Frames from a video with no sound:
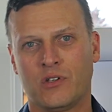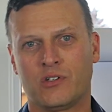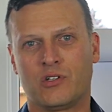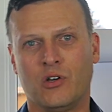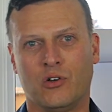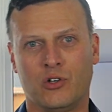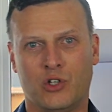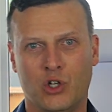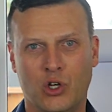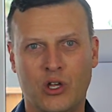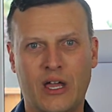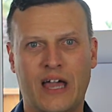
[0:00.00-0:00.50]

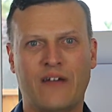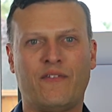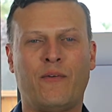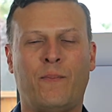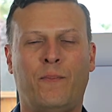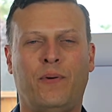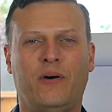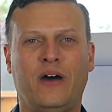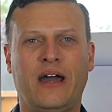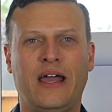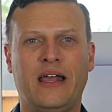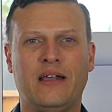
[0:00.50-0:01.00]
So do you have
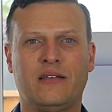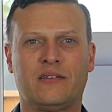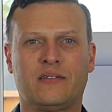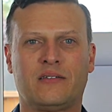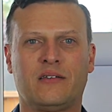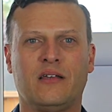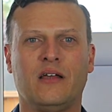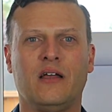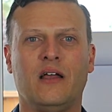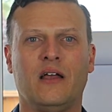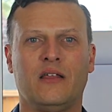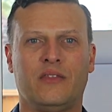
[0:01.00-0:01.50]
a
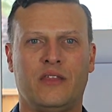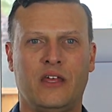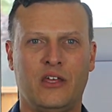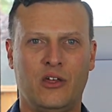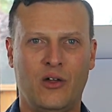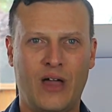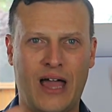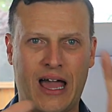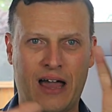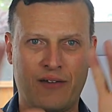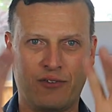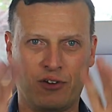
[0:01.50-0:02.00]
place that
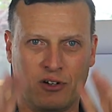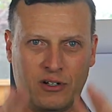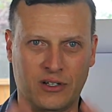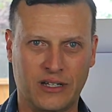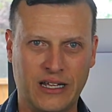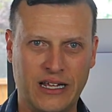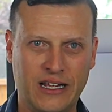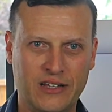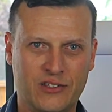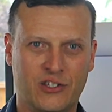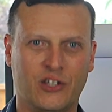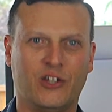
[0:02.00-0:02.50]
you have your
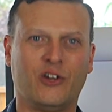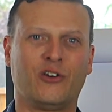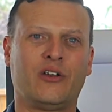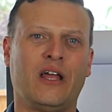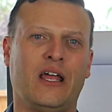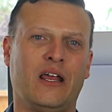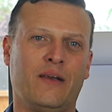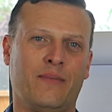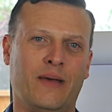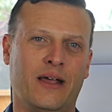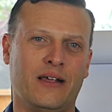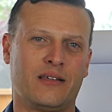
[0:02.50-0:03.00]
leads in your
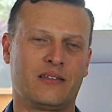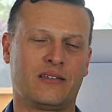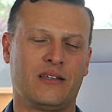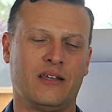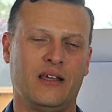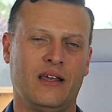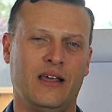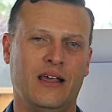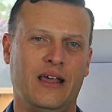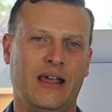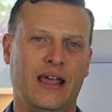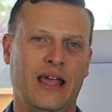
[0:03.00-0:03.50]

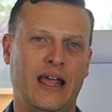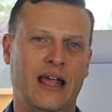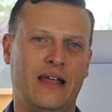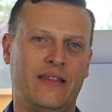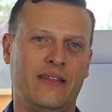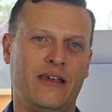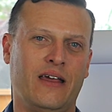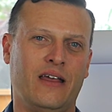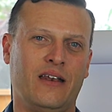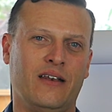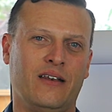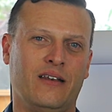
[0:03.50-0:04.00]
database?
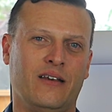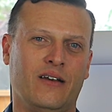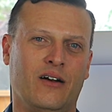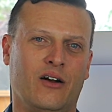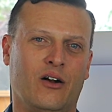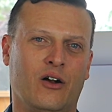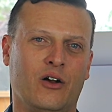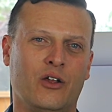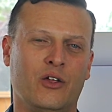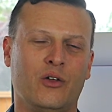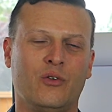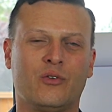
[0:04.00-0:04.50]
And then
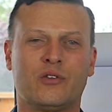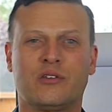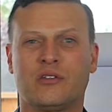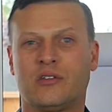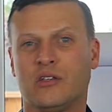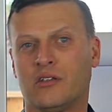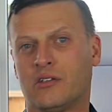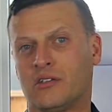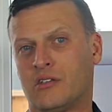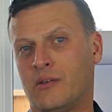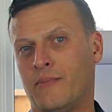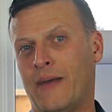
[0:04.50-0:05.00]
are you
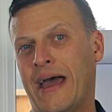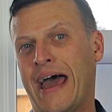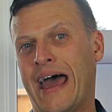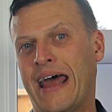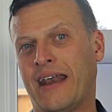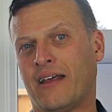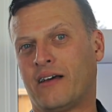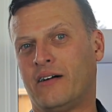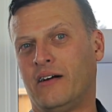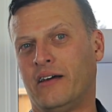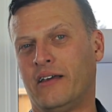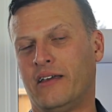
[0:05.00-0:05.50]

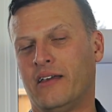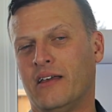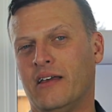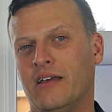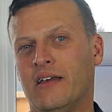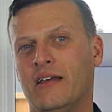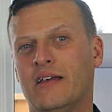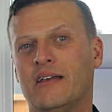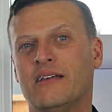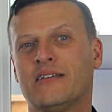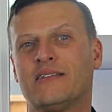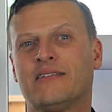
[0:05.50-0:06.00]
systematically
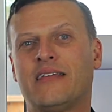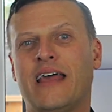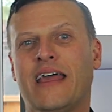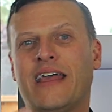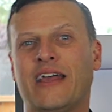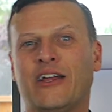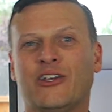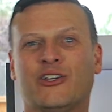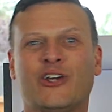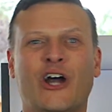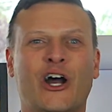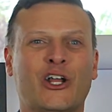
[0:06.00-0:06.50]

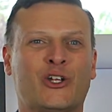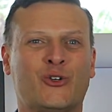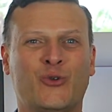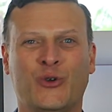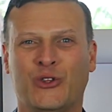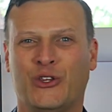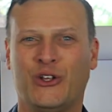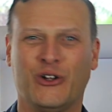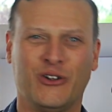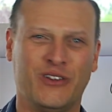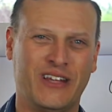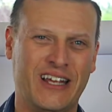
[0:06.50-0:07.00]
staying in
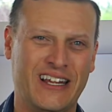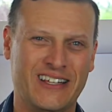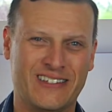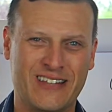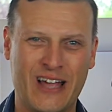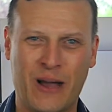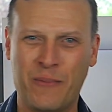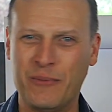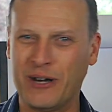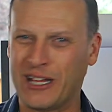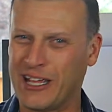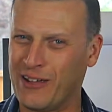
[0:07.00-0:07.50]
touch with your
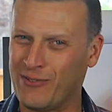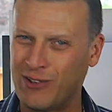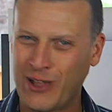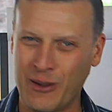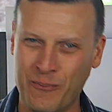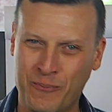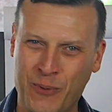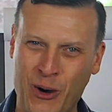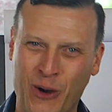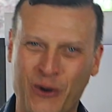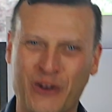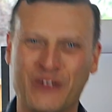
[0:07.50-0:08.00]
leads? Now I'm going to give
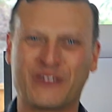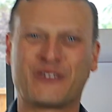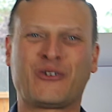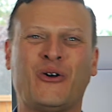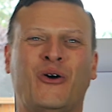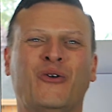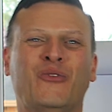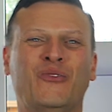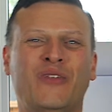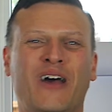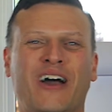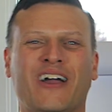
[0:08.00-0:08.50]
you a bonus
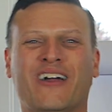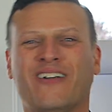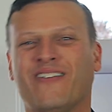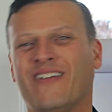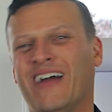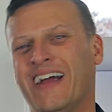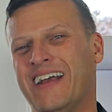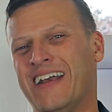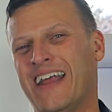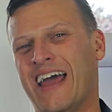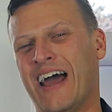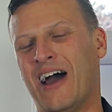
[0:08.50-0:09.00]
golden
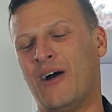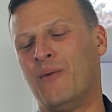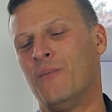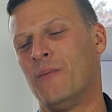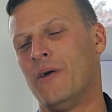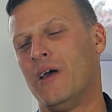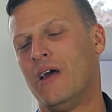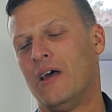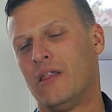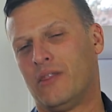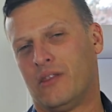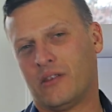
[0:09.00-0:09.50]
nugget right now.
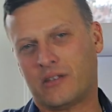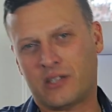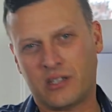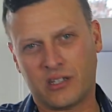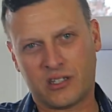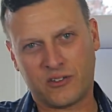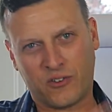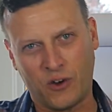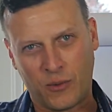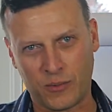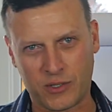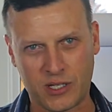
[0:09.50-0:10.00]
This
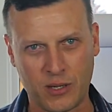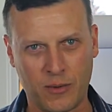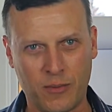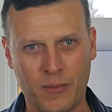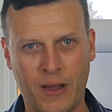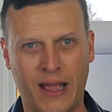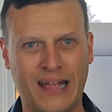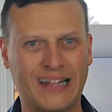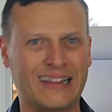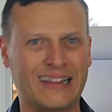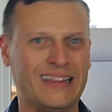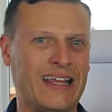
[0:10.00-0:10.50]
is from some
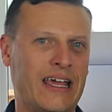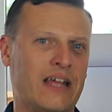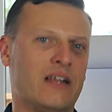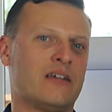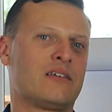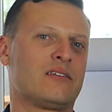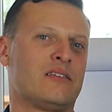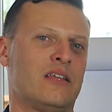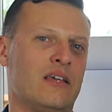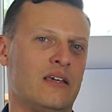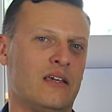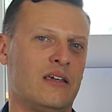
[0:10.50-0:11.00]
of my
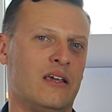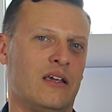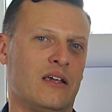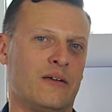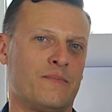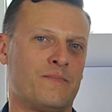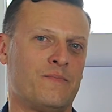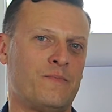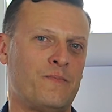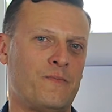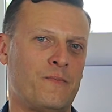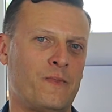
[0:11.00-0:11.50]
latest
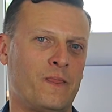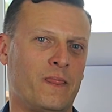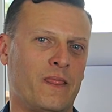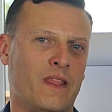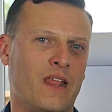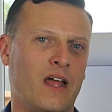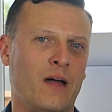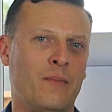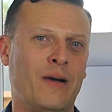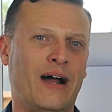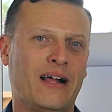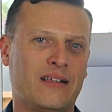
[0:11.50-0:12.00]
thinking
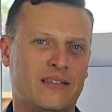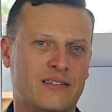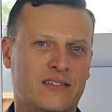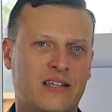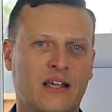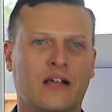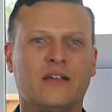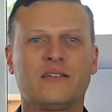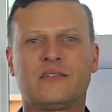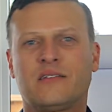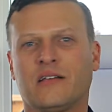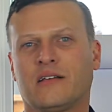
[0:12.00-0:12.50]
about
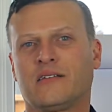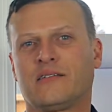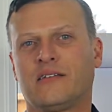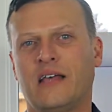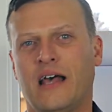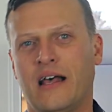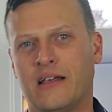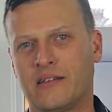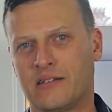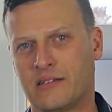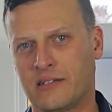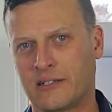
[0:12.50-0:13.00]
sales
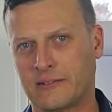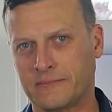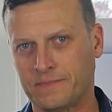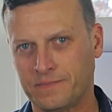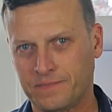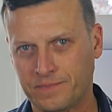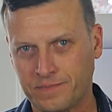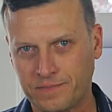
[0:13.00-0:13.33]
success.